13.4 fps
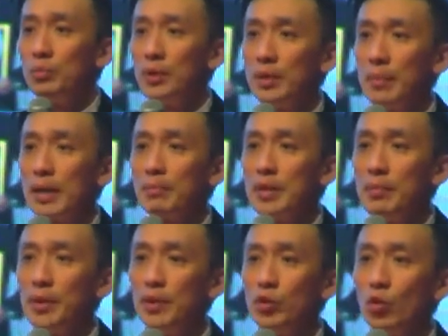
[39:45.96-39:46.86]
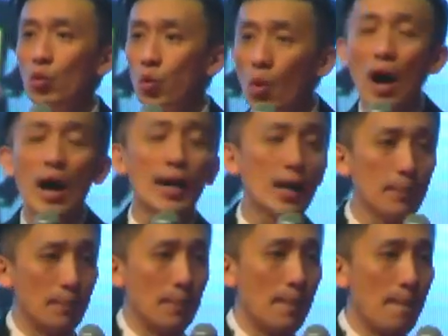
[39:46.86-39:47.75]
be, make people know who I
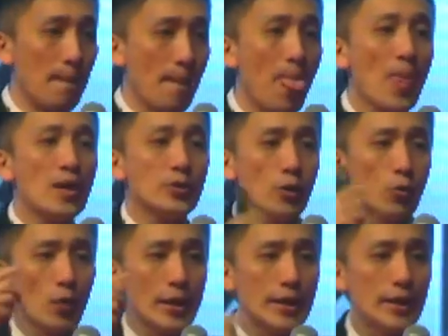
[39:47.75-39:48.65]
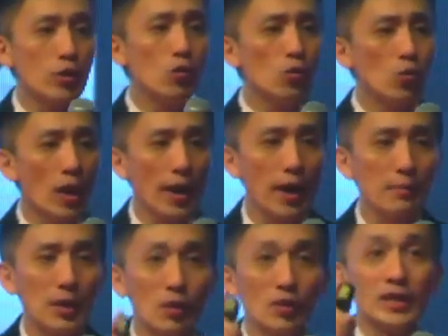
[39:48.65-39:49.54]
am. So when they know who I
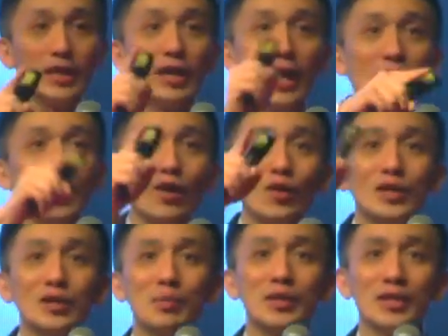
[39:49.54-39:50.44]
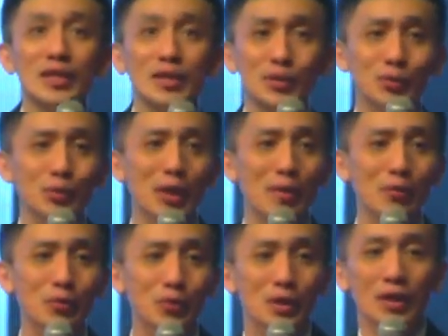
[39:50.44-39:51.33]
am, they will see, hey, oh, this person is who and
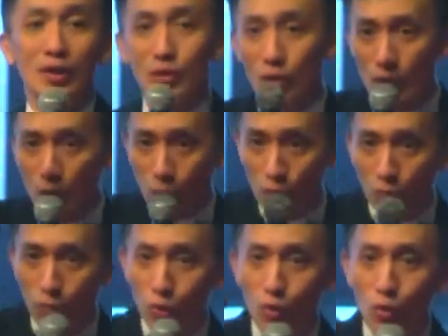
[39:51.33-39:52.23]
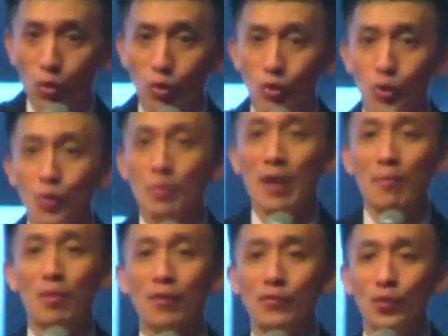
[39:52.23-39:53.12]
who. So he will look through my
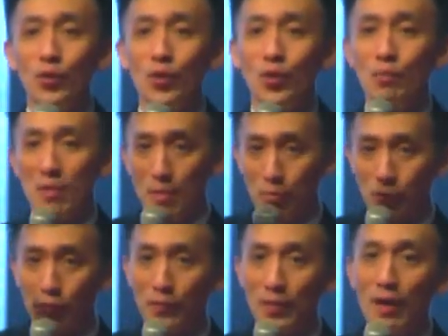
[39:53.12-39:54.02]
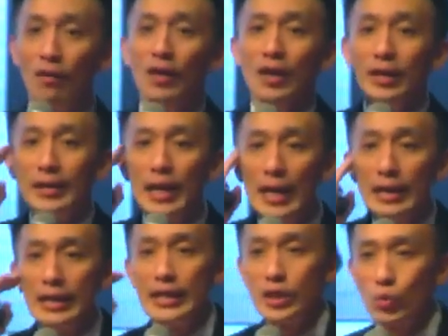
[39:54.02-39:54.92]
portfolio, my profile.
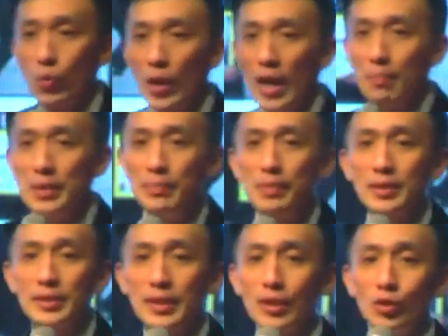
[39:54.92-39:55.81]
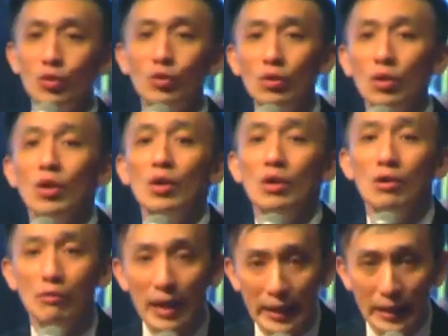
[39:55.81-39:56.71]
That is where people start to
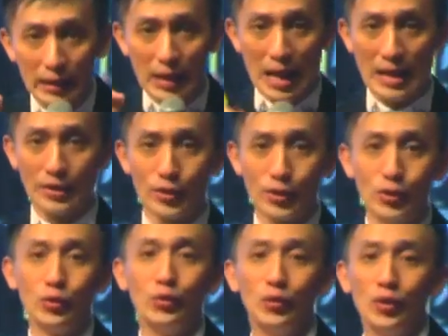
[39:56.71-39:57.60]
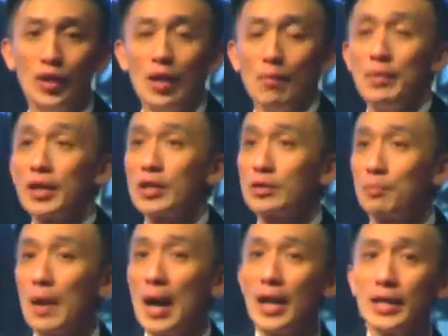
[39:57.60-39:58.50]
recognize you. Because
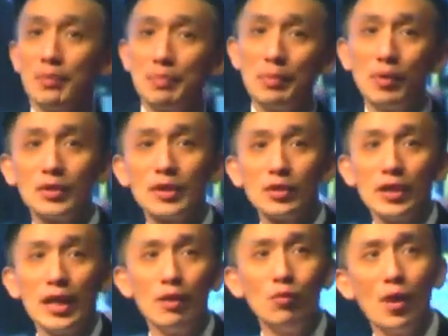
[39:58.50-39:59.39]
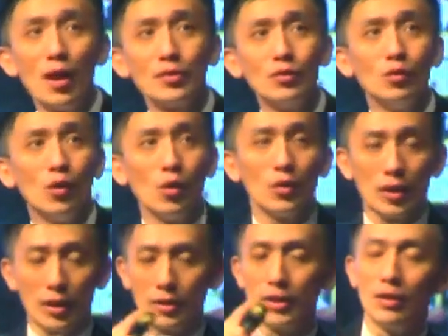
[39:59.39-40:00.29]
other people will start to say, hey, who are you? Oh,
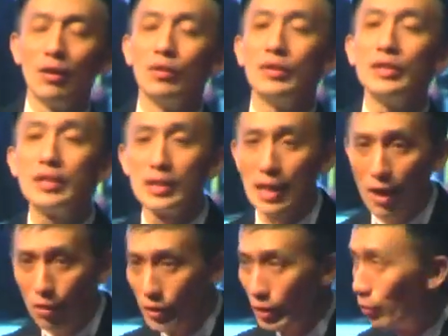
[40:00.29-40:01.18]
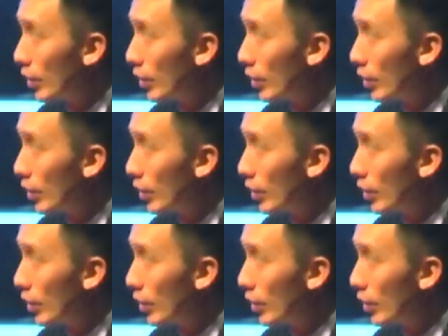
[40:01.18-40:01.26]
I see, oh, this is how it